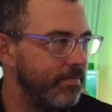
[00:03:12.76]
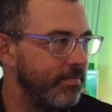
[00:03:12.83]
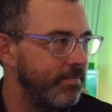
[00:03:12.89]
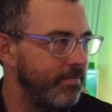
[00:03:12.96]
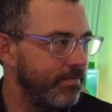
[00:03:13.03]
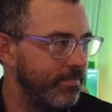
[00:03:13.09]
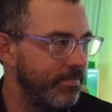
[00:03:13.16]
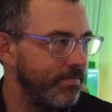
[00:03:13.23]

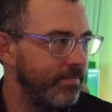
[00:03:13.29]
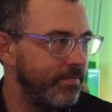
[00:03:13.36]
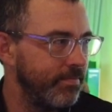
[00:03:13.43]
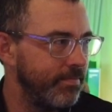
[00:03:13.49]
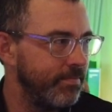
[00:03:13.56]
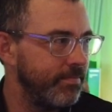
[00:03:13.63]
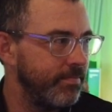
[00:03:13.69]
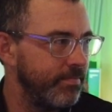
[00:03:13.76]

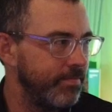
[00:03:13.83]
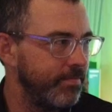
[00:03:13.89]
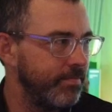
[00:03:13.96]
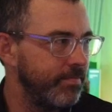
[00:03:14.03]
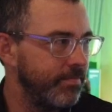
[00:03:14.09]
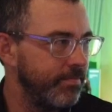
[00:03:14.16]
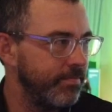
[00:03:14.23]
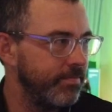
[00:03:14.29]

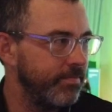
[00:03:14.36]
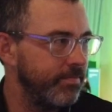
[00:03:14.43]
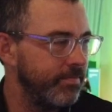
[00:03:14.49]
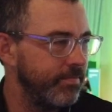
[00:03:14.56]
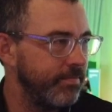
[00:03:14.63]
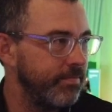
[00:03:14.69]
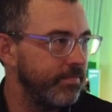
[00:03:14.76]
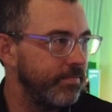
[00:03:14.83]

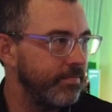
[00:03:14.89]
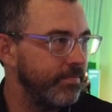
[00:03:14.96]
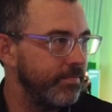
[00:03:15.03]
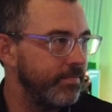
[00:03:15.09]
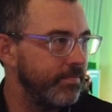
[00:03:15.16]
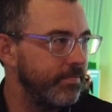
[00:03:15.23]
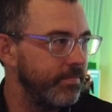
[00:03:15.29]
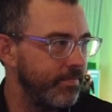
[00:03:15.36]

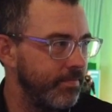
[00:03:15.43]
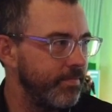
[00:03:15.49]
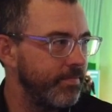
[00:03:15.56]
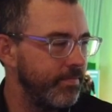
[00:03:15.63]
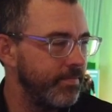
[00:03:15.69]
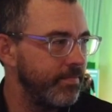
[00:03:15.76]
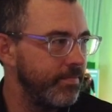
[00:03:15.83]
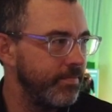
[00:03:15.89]

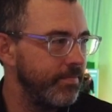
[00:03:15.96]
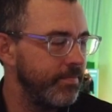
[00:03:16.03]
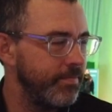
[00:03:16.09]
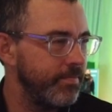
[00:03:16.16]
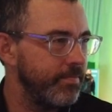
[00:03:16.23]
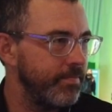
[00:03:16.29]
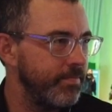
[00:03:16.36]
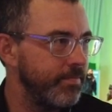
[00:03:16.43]

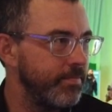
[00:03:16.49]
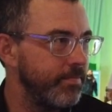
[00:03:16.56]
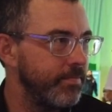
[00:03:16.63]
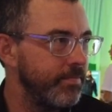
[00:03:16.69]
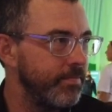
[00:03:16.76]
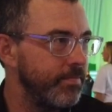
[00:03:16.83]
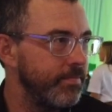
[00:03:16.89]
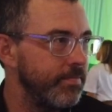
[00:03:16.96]

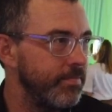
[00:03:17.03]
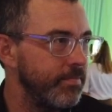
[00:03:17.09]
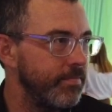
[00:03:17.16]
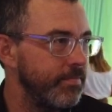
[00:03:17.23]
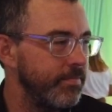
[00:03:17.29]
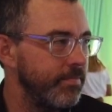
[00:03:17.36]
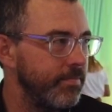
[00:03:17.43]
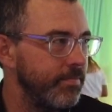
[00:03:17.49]

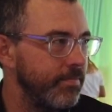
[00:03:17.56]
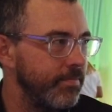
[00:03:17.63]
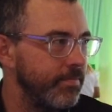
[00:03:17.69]
(silent)